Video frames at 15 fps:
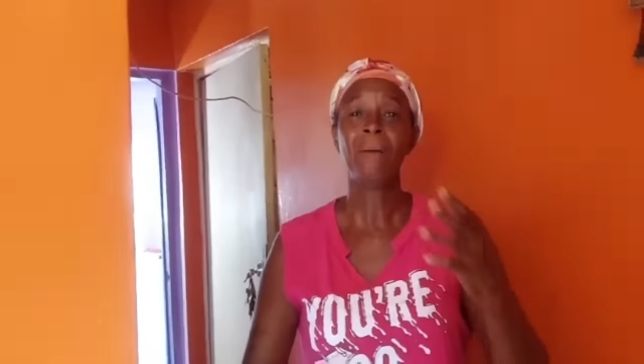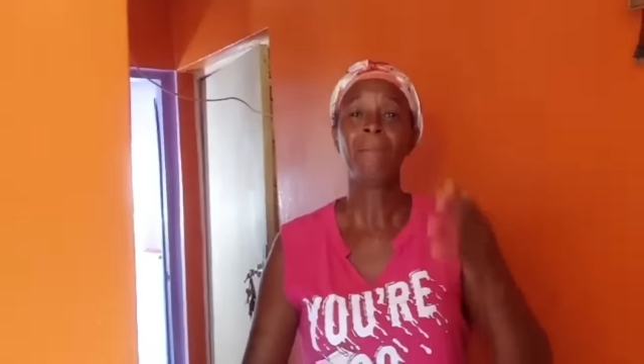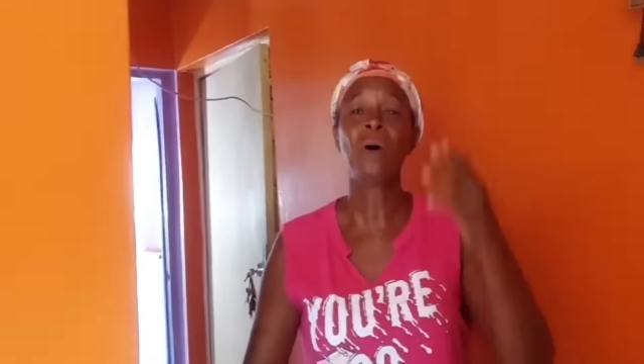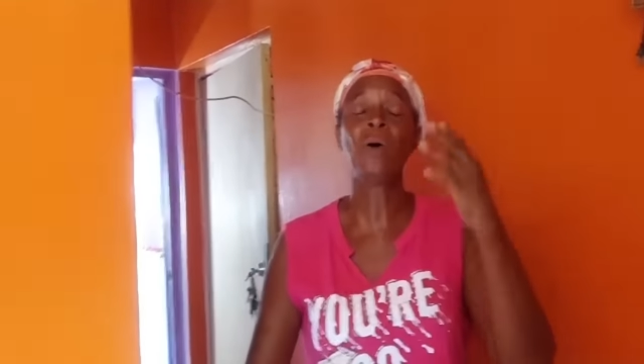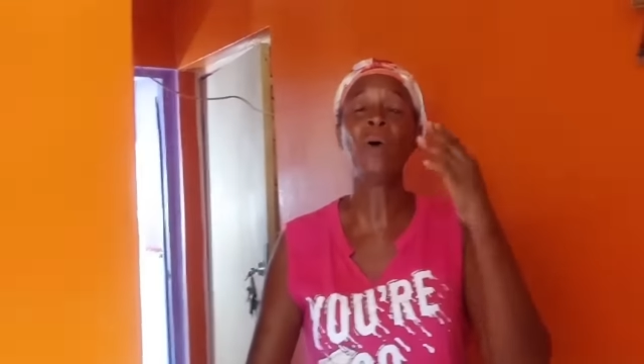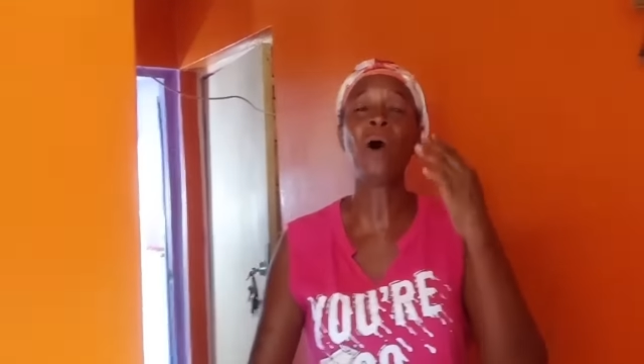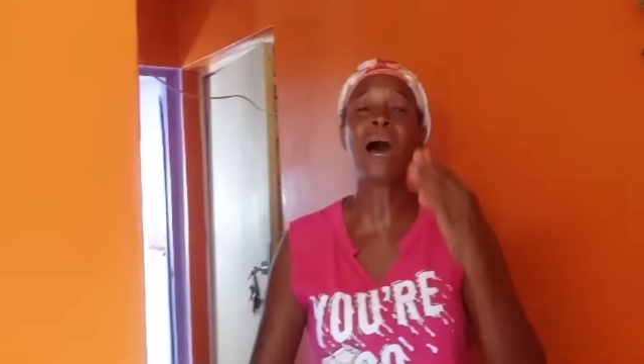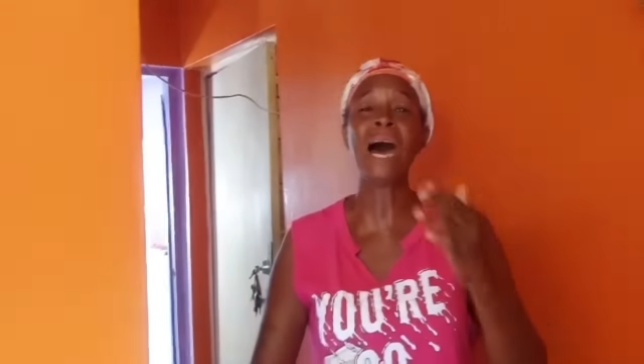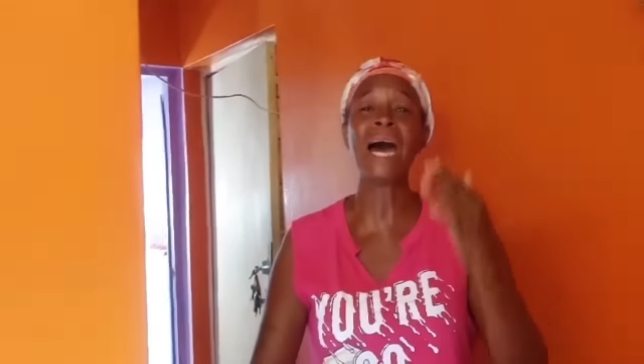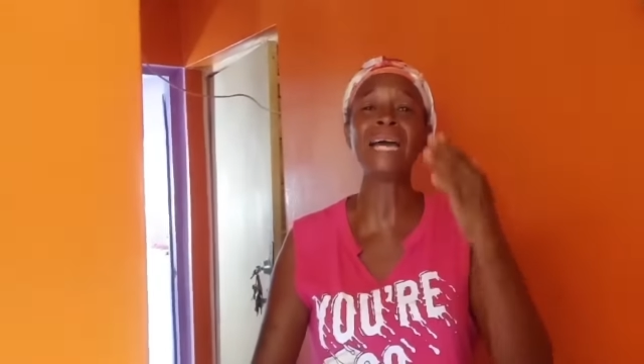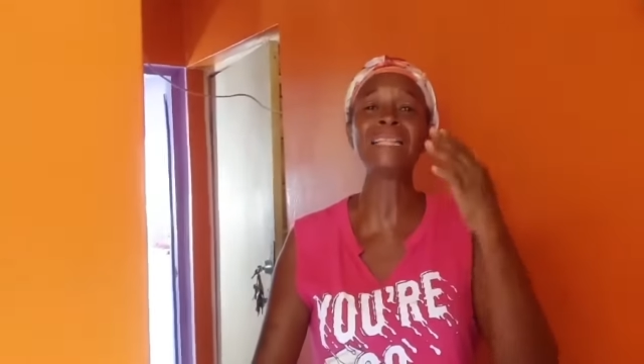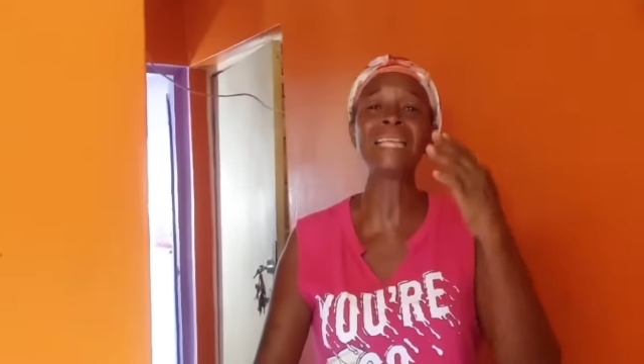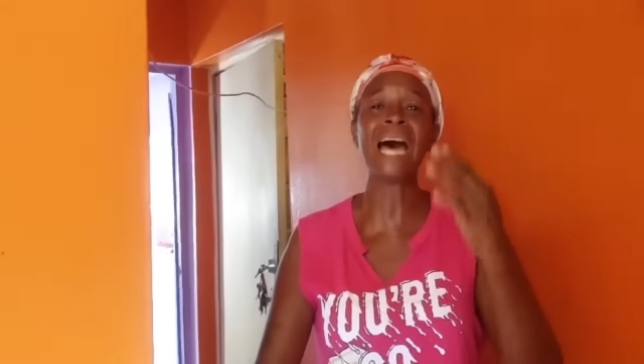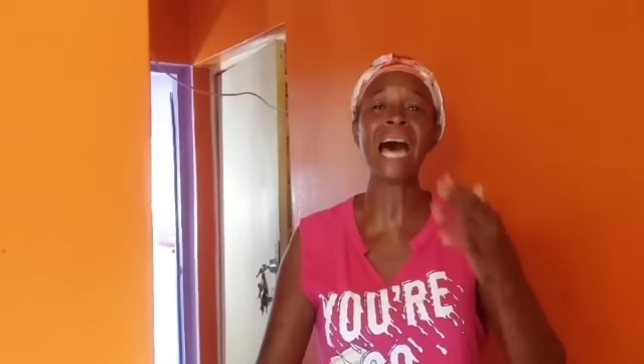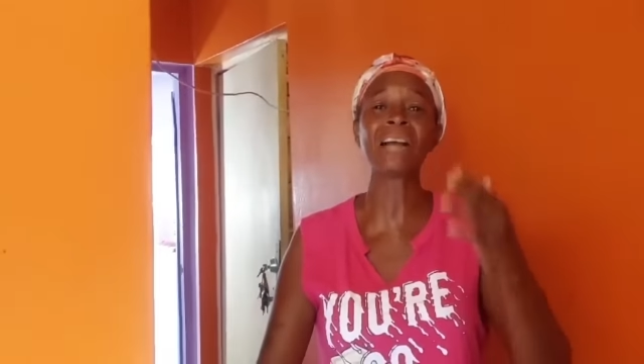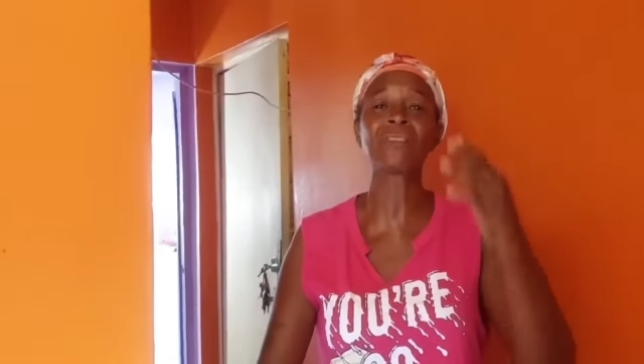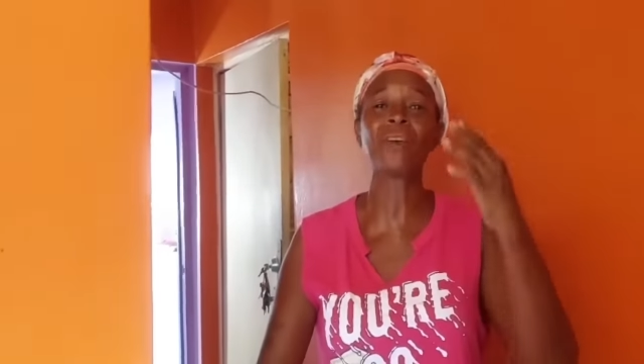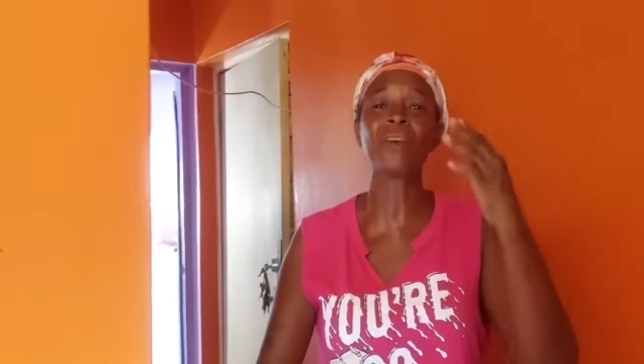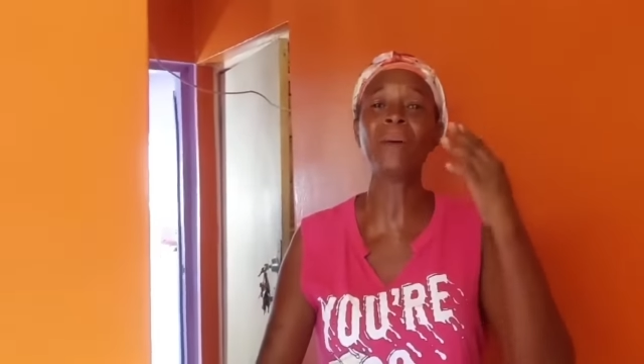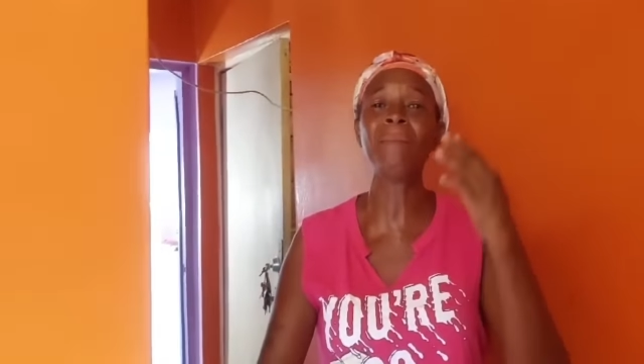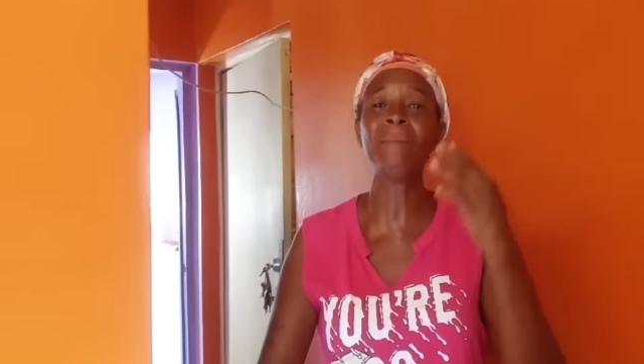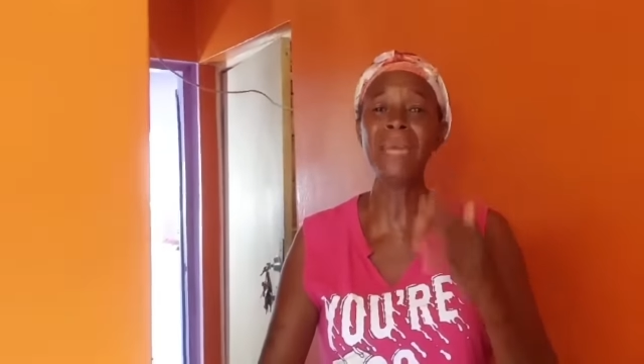My want talk
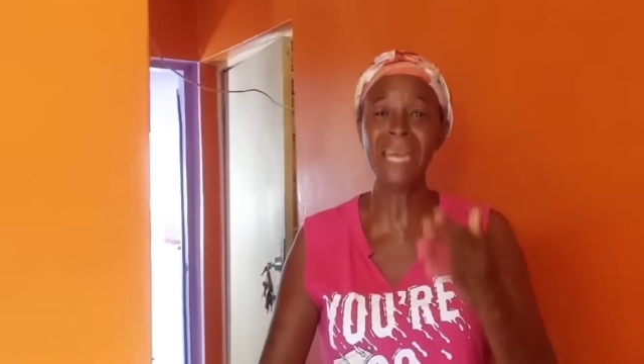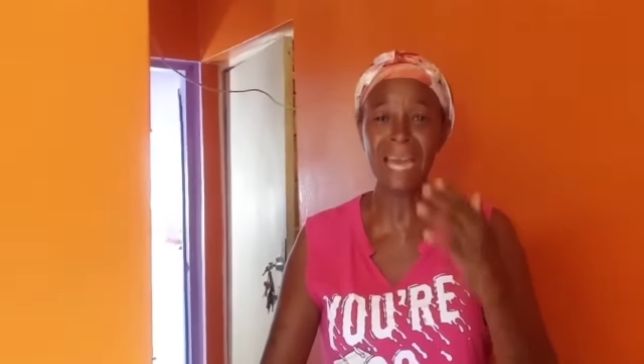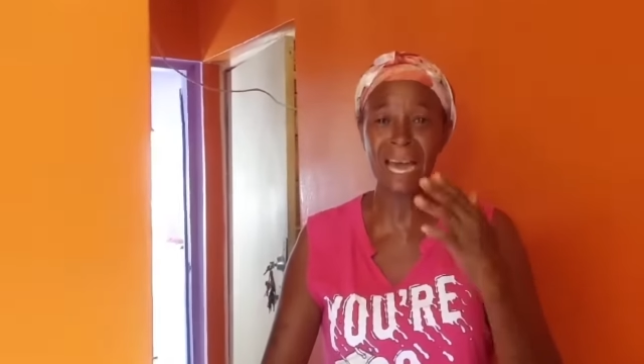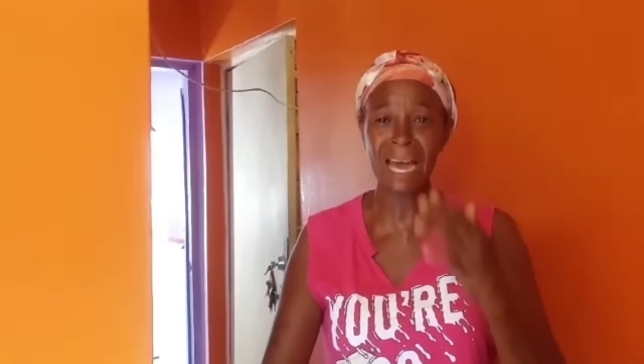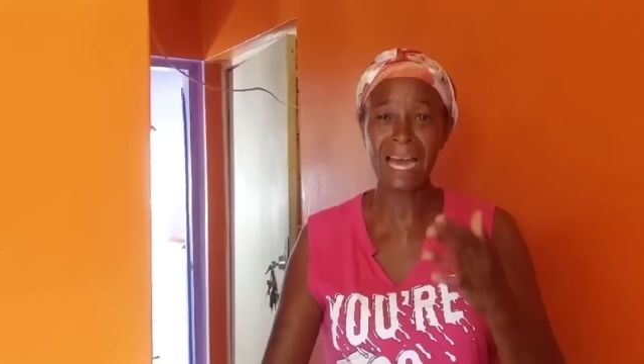to the mayor.